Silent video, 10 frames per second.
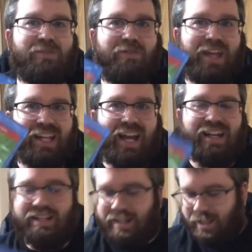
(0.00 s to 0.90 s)
We finally
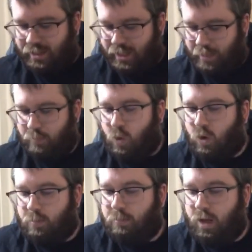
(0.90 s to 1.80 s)
got the
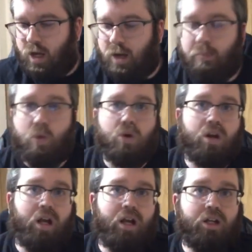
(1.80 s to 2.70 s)
more uh
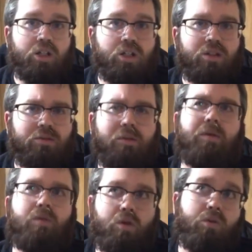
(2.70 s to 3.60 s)
more uh
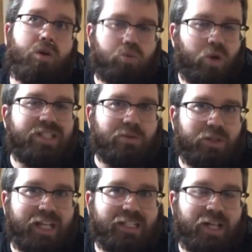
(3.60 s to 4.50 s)
uh, well, well, recent
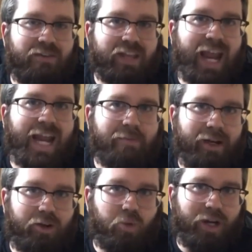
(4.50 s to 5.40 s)
release of the
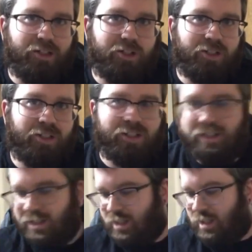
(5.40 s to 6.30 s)
animated Grinch.
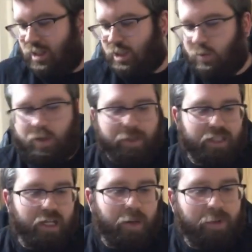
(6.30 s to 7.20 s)
She wanted to pick
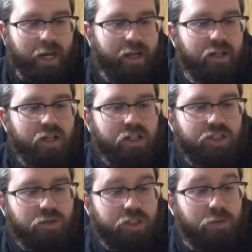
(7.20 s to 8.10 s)
that up, and
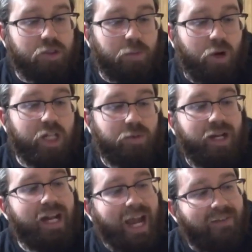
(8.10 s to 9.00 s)
she she was surprised we
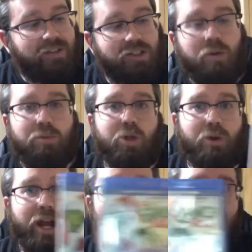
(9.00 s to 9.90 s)
didn't have this on
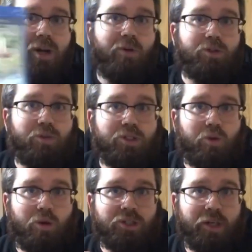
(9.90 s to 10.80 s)
Blu-ray, which was of
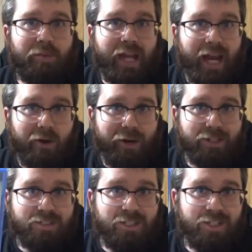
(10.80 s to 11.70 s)
course Jim
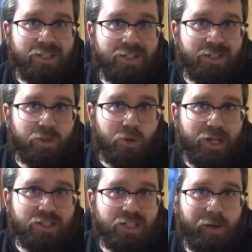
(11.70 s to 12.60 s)
Carrey's
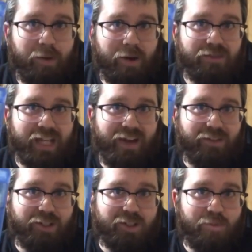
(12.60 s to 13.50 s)
Grinch. I'm obviously
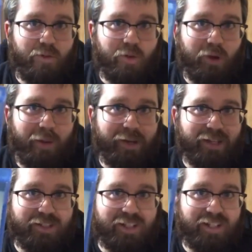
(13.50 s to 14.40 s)
having to move it around
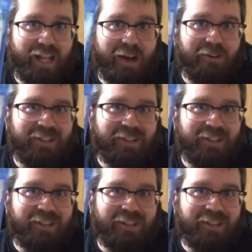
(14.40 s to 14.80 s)
because of the glare.